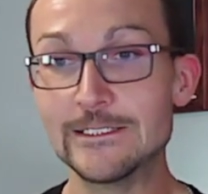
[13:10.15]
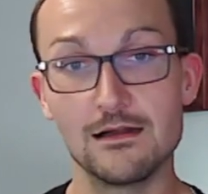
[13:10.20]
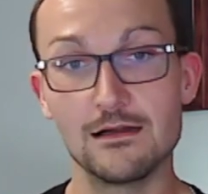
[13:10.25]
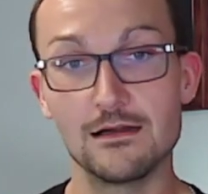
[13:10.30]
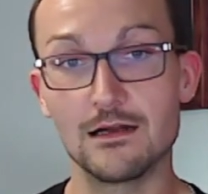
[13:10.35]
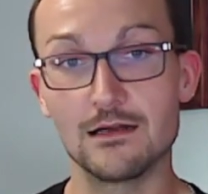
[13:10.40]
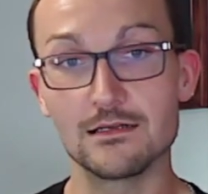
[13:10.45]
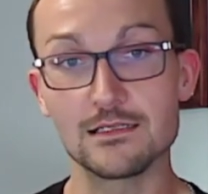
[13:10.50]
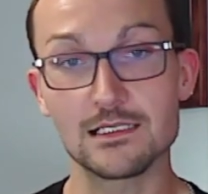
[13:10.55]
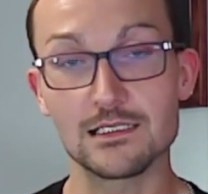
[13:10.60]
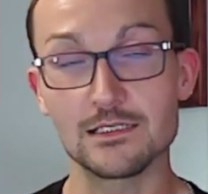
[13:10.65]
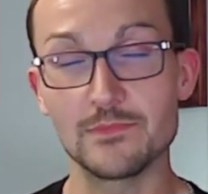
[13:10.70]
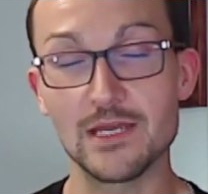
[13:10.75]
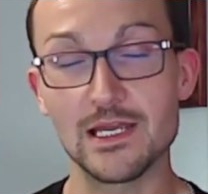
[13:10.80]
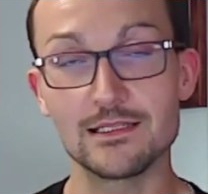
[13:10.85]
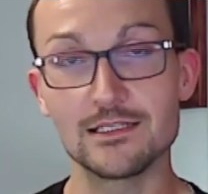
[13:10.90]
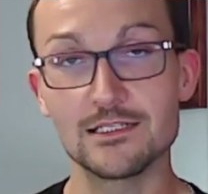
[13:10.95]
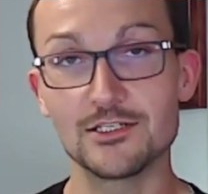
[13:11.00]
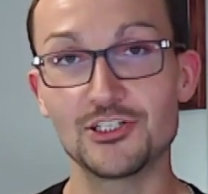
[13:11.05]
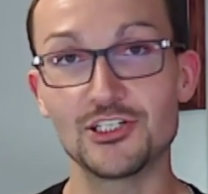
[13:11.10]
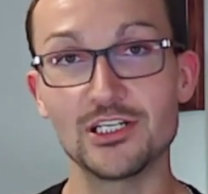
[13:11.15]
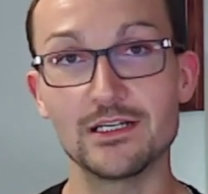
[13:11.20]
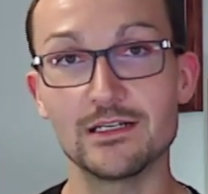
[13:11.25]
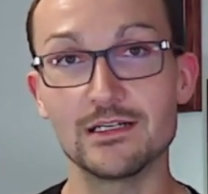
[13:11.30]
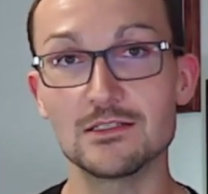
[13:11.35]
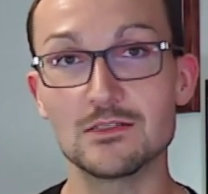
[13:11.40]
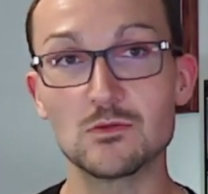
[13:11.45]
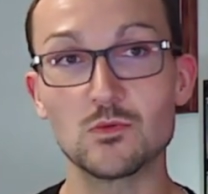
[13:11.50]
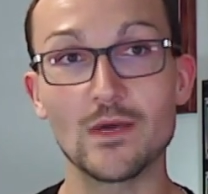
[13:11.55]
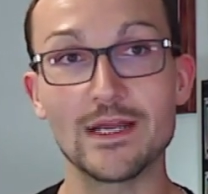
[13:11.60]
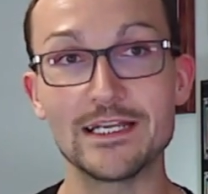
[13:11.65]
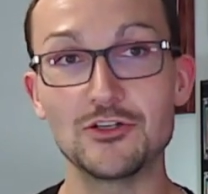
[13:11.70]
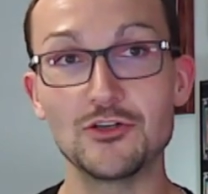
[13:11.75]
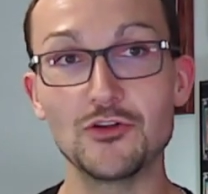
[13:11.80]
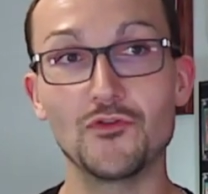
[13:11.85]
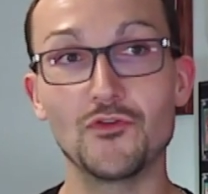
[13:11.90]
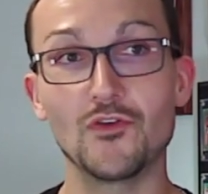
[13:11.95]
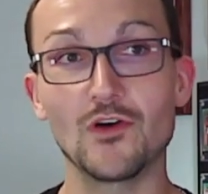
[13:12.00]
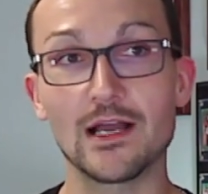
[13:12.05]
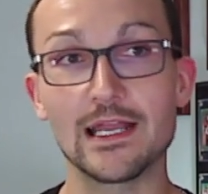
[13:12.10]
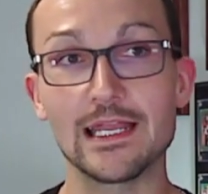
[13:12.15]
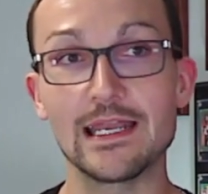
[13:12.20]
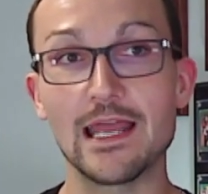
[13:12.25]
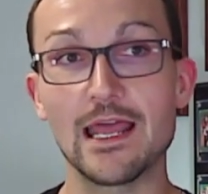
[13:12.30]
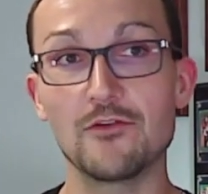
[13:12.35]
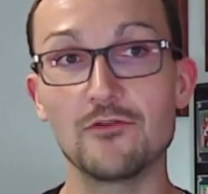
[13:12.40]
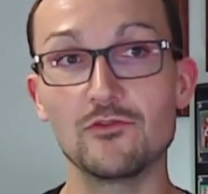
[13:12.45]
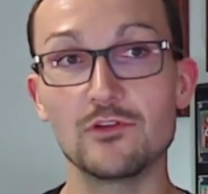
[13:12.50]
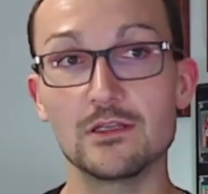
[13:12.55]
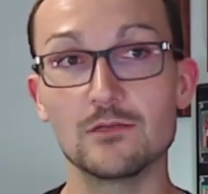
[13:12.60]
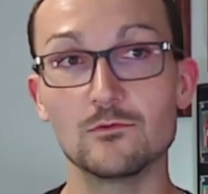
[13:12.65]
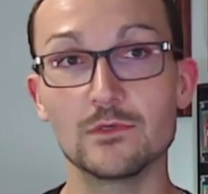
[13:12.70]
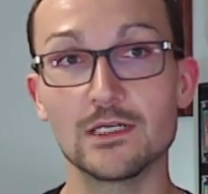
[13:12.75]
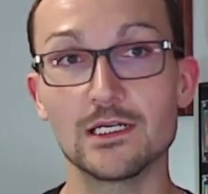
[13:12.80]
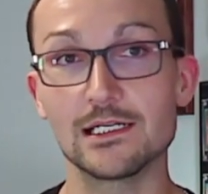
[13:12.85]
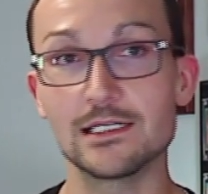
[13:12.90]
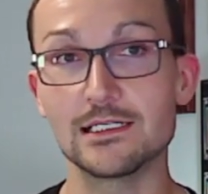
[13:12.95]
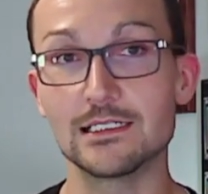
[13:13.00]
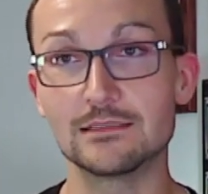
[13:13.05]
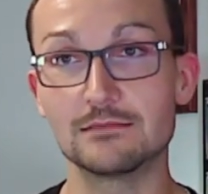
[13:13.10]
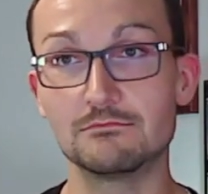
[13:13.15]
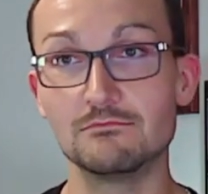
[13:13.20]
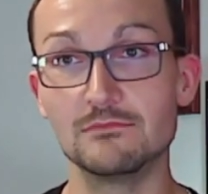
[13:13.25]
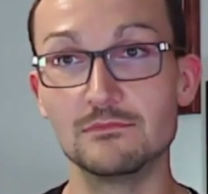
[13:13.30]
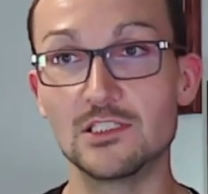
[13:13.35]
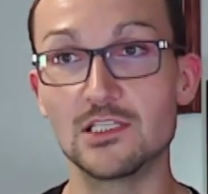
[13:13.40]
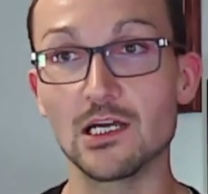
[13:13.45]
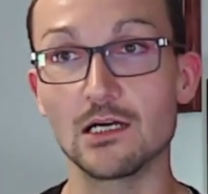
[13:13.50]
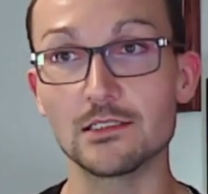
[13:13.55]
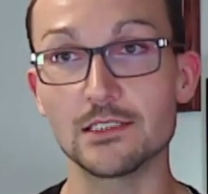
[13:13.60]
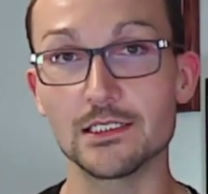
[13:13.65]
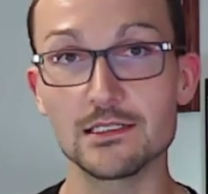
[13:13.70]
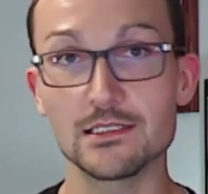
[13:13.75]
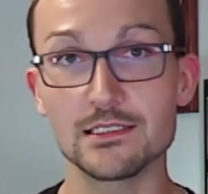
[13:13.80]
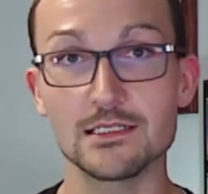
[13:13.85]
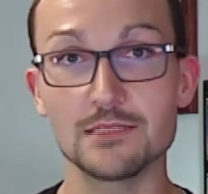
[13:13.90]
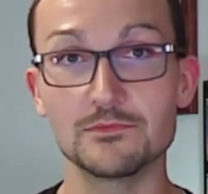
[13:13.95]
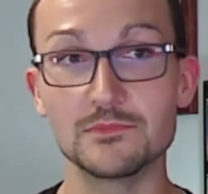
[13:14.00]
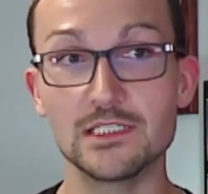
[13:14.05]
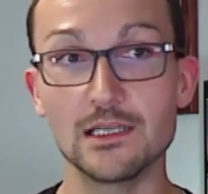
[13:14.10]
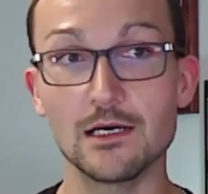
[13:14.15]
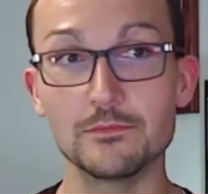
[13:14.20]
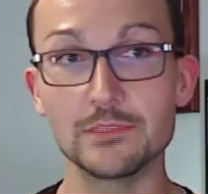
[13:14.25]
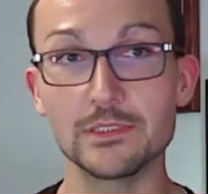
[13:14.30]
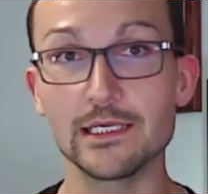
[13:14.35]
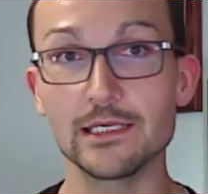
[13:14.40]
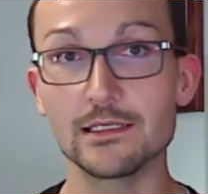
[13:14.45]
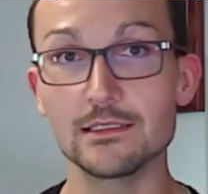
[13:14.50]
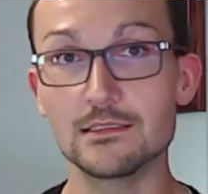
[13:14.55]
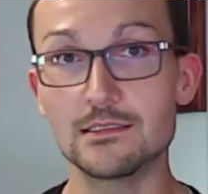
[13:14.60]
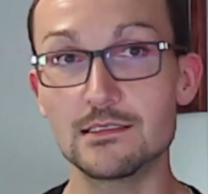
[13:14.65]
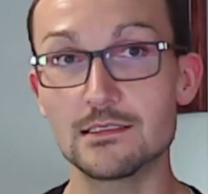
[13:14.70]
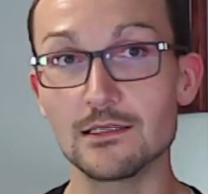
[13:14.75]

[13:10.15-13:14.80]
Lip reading: honestly, man, this shit is way too fucking heavy and we got to dunk on some dumb kids.